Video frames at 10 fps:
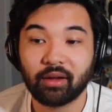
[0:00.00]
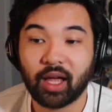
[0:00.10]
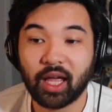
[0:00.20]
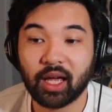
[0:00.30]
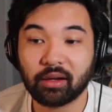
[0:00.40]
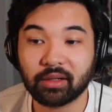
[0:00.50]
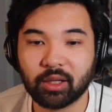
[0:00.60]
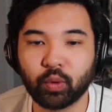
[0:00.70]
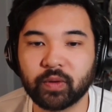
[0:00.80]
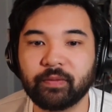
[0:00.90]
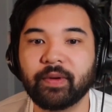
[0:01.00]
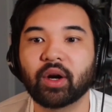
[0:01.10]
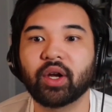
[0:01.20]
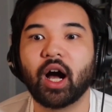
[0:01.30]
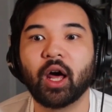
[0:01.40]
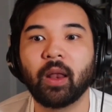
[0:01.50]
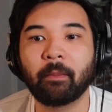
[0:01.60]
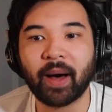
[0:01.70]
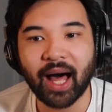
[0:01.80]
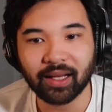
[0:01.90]
And it was very
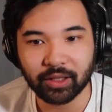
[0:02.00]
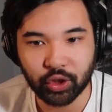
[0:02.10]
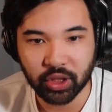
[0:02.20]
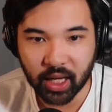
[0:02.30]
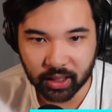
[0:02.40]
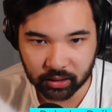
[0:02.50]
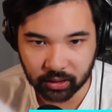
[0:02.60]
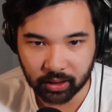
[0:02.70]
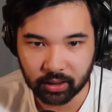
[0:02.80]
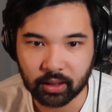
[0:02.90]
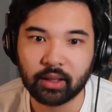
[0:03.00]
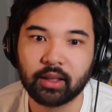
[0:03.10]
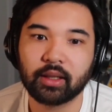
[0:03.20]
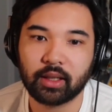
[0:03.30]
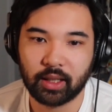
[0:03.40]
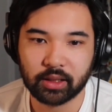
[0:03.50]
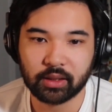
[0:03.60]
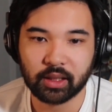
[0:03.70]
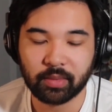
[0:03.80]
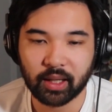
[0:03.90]
unapologetically
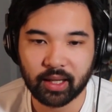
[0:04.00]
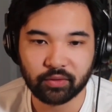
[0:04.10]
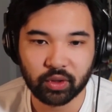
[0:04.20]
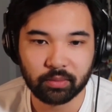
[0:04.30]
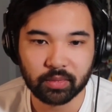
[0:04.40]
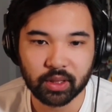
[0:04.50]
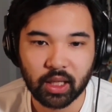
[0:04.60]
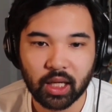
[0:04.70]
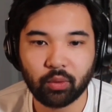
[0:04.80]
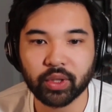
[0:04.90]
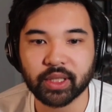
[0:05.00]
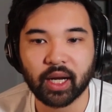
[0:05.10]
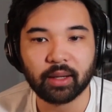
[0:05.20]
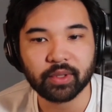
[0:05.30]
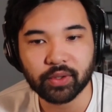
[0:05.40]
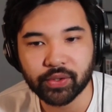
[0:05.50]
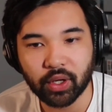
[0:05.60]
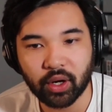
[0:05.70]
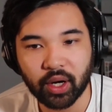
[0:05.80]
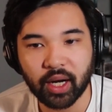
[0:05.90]
canceling my live streams. It wasn't, I'm so
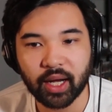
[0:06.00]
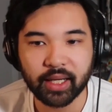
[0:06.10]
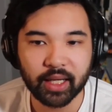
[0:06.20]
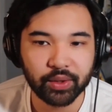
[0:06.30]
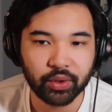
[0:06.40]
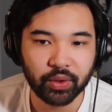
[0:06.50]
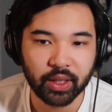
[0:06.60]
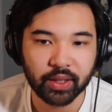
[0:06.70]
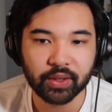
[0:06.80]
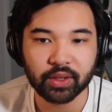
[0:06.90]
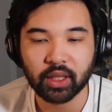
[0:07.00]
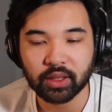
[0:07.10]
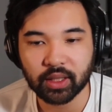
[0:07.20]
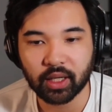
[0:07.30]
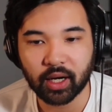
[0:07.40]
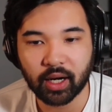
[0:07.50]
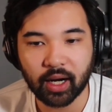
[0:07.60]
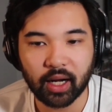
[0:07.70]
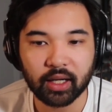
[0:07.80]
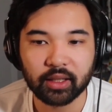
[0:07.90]
sorry, I can't do this, da da da
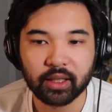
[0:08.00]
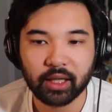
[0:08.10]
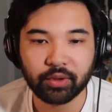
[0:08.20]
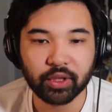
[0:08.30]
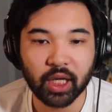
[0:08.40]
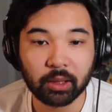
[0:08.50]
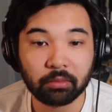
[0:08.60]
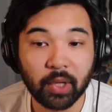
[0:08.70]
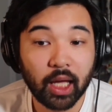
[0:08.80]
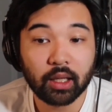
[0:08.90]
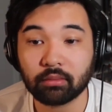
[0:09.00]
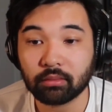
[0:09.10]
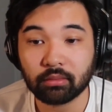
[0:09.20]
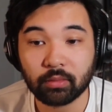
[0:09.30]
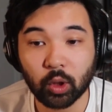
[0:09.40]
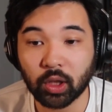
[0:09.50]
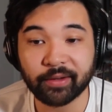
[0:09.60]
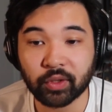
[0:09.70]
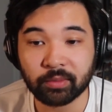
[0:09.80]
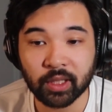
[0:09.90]
da. It was just like, hey, no live
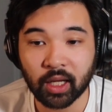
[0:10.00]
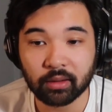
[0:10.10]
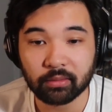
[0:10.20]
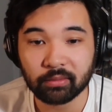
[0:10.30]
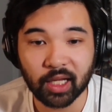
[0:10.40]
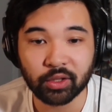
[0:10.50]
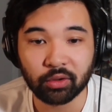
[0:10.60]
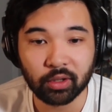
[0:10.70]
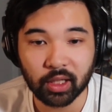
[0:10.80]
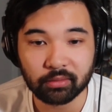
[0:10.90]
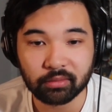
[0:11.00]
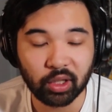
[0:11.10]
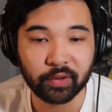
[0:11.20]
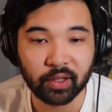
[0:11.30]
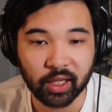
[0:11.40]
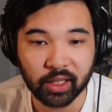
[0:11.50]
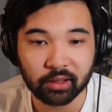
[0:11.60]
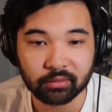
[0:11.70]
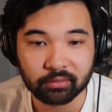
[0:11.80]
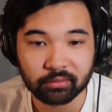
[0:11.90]
stream tonight. Not doing it. Don't feel like it.
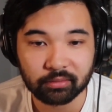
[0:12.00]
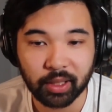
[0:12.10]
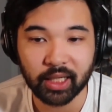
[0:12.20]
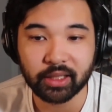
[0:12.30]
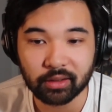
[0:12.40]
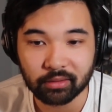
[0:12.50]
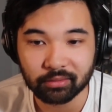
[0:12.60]
Peace.